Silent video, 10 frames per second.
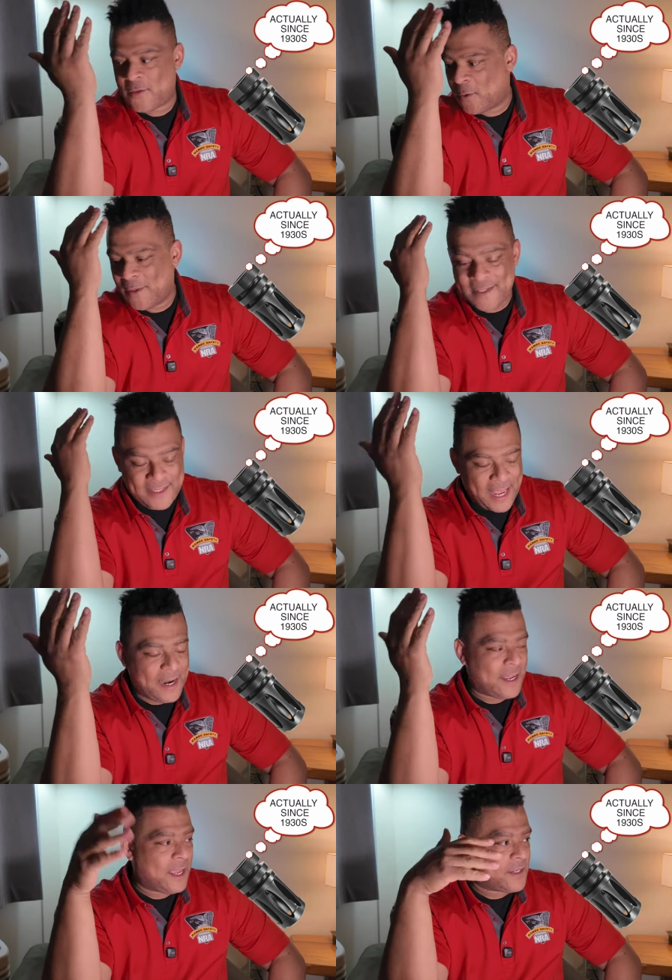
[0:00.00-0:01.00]
So
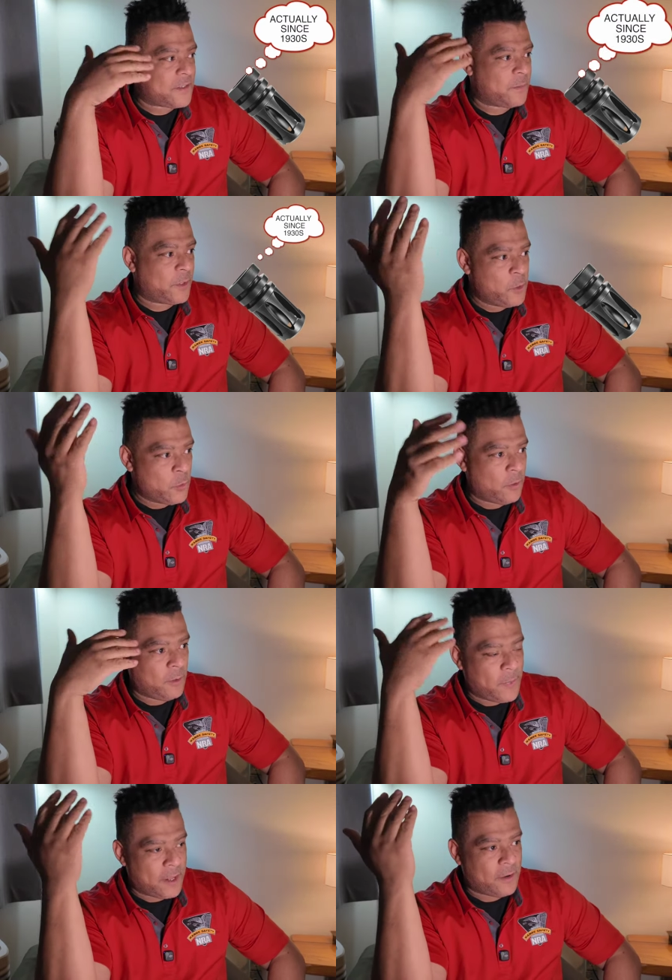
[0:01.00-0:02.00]
instead, I got something
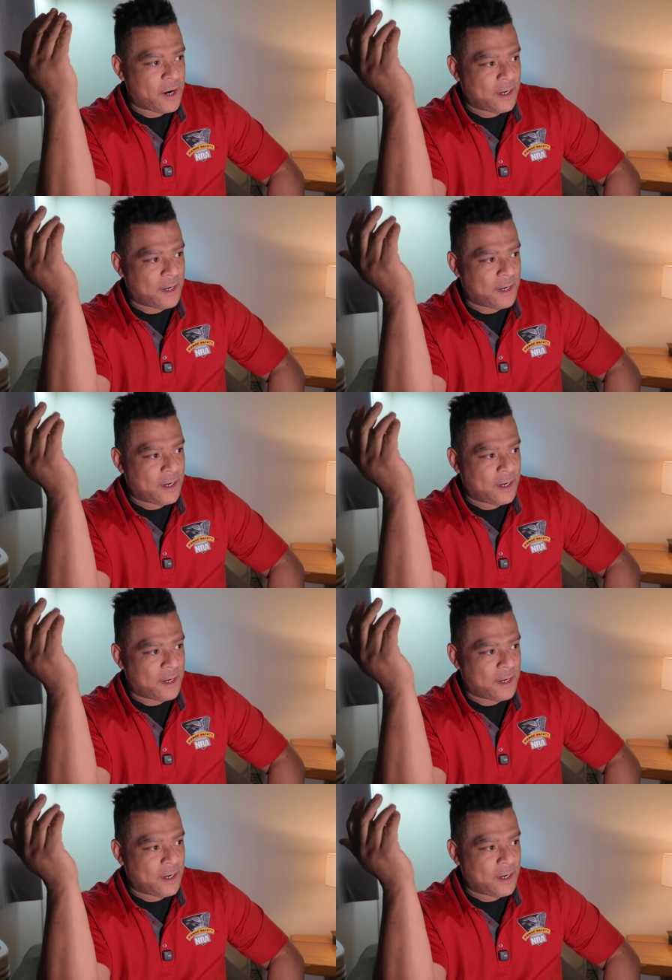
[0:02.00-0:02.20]
newer, better.